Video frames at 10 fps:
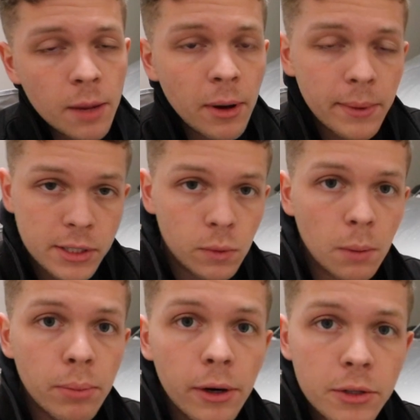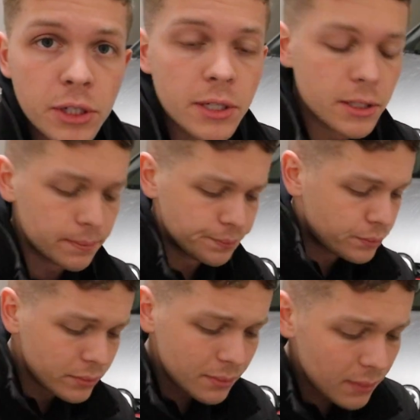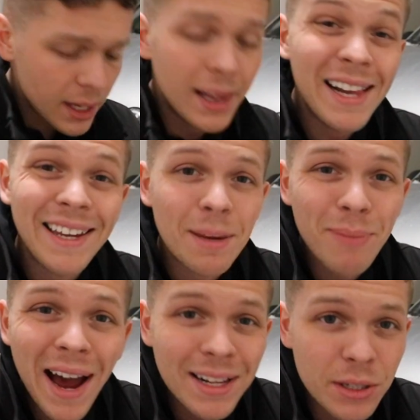about because you want to purchase and I didn't get back